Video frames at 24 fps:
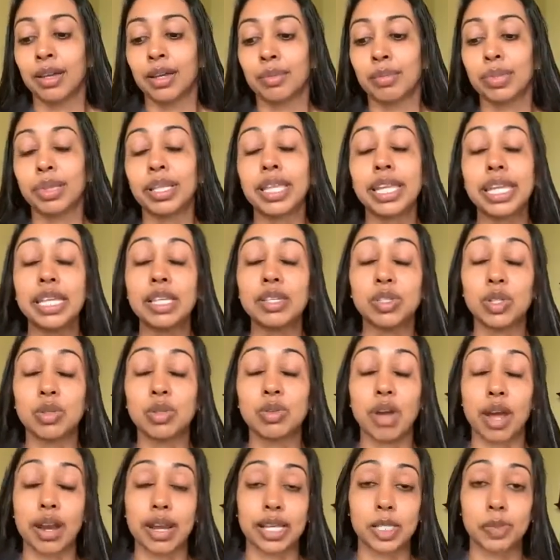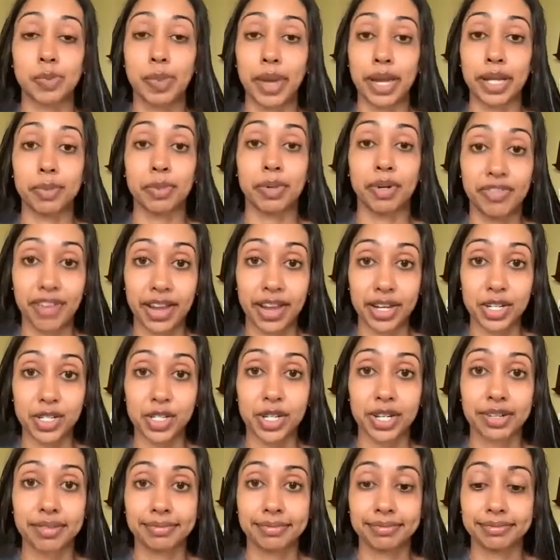please do not expect
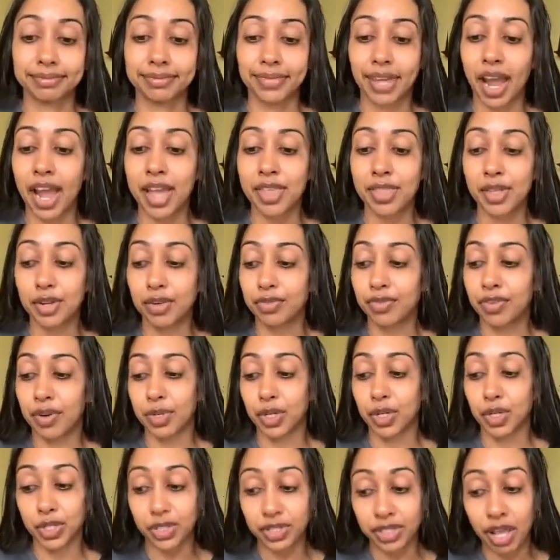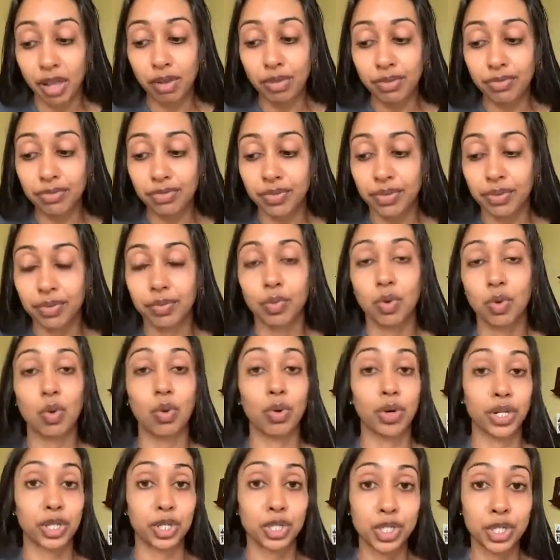perfection, either from yourself
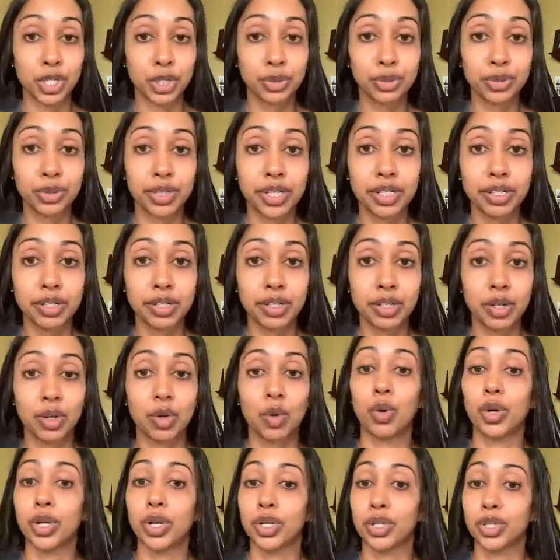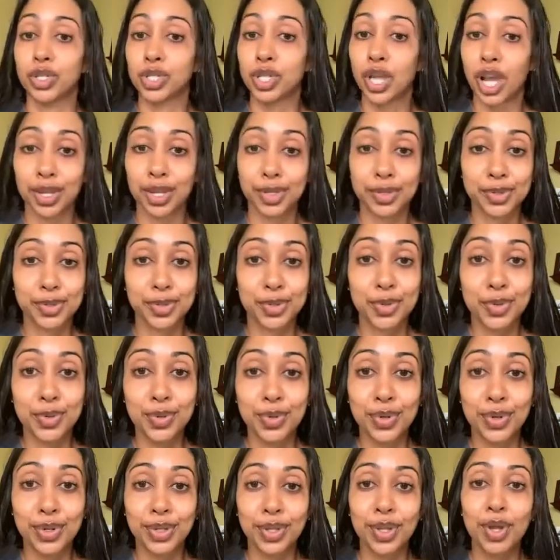or your children or your child's
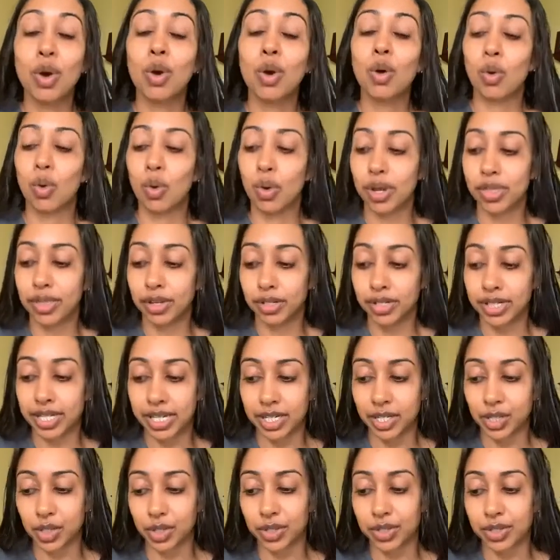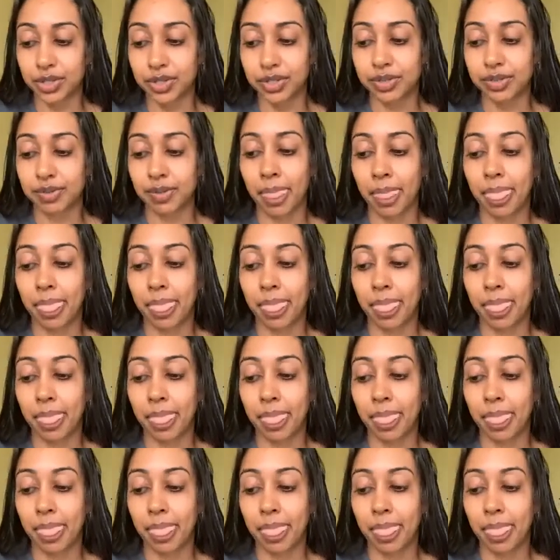school or their teachers.